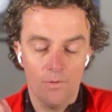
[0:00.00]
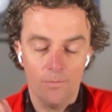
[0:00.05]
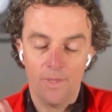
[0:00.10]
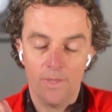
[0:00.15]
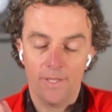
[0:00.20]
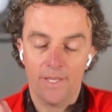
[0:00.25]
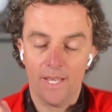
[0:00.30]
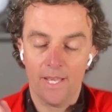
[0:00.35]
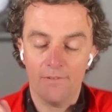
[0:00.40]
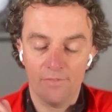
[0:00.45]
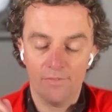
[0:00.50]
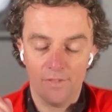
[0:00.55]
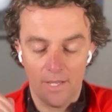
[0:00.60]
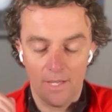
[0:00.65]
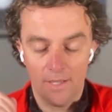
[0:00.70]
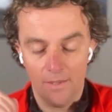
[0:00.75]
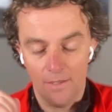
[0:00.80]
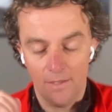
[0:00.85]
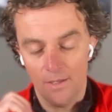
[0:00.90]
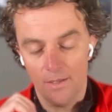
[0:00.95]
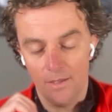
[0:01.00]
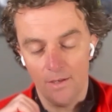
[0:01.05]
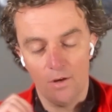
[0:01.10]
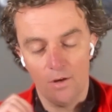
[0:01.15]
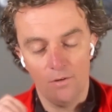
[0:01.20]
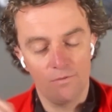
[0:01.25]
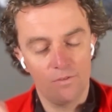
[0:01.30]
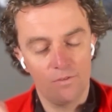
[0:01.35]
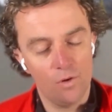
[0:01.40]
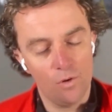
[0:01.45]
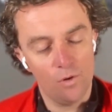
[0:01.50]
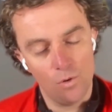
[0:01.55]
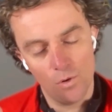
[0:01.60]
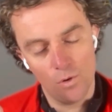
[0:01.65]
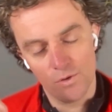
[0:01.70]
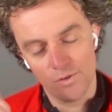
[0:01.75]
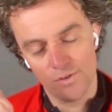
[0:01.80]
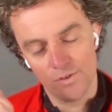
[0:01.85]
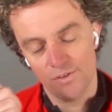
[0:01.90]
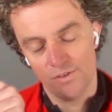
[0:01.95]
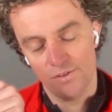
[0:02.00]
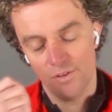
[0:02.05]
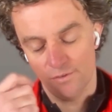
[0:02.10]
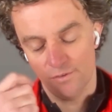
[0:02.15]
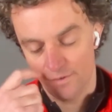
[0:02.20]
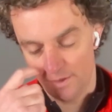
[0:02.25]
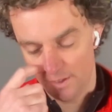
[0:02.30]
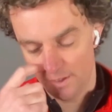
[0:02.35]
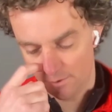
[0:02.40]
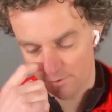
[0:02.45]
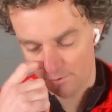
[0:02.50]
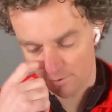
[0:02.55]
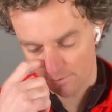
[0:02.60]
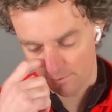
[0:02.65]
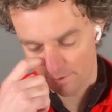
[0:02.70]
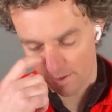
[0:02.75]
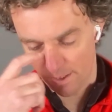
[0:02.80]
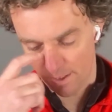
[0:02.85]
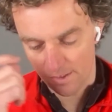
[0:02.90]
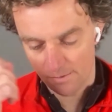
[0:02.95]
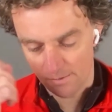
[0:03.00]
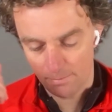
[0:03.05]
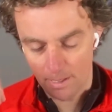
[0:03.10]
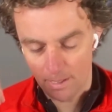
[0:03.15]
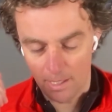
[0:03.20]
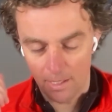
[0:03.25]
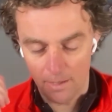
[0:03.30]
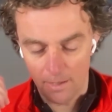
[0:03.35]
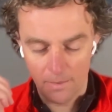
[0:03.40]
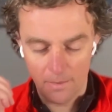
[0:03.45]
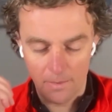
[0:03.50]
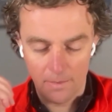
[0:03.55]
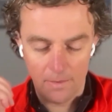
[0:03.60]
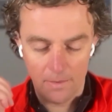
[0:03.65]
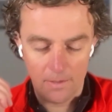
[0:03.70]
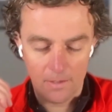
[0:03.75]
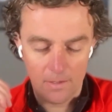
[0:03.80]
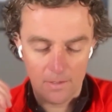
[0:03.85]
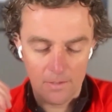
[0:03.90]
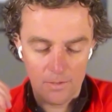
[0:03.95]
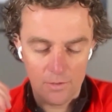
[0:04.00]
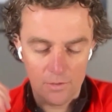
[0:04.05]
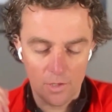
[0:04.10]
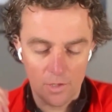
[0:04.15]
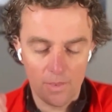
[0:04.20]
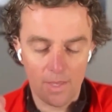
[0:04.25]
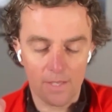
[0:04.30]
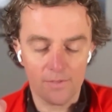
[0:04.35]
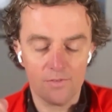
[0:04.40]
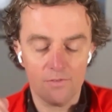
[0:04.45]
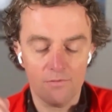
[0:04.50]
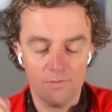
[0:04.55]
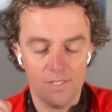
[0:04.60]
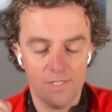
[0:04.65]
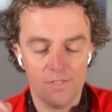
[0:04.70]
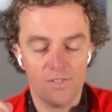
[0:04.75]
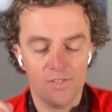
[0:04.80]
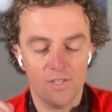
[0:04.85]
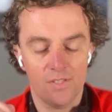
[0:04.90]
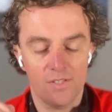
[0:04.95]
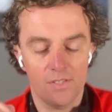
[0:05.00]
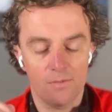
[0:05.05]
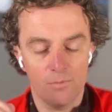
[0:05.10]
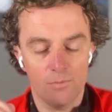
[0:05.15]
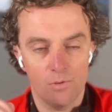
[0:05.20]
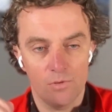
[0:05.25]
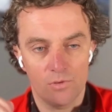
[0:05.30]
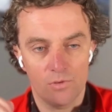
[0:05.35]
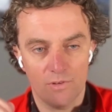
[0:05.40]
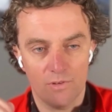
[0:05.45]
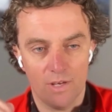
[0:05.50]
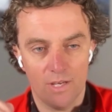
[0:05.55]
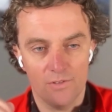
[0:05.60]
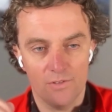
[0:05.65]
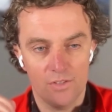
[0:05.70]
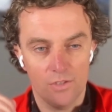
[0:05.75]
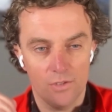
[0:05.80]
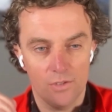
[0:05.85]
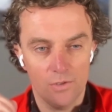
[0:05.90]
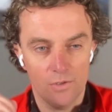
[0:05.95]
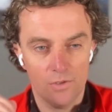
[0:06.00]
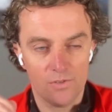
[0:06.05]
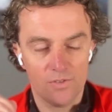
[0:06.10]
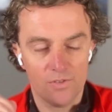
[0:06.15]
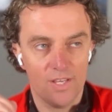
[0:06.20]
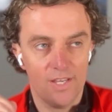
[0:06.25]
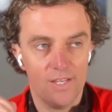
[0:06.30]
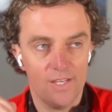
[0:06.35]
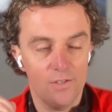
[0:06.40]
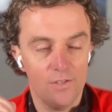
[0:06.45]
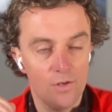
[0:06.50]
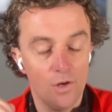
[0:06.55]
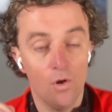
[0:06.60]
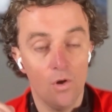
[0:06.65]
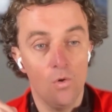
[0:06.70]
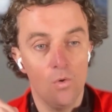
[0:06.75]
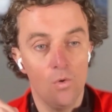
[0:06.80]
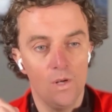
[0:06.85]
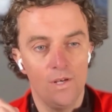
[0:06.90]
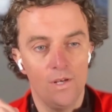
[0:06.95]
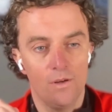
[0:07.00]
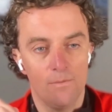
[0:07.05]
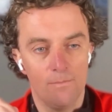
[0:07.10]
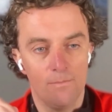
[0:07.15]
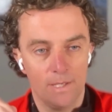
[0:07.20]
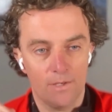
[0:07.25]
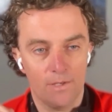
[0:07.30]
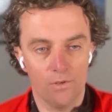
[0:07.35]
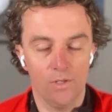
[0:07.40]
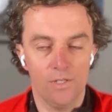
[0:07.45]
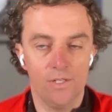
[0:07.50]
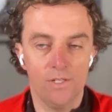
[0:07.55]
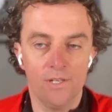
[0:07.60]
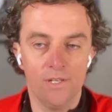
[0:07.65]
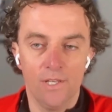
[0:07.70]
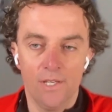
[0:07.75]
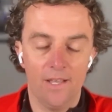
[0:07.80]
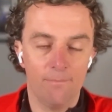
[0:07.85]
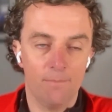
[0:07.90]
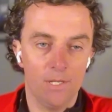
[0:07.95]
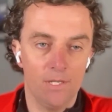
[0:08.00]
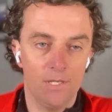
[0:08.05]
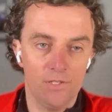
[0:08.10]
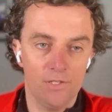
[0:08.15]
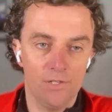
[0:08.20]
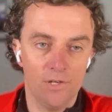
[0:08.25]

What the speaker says: with the caveat that, of course, this is not financial advice, but that's a really sensible strategy. You're not all in on Bitcoin, but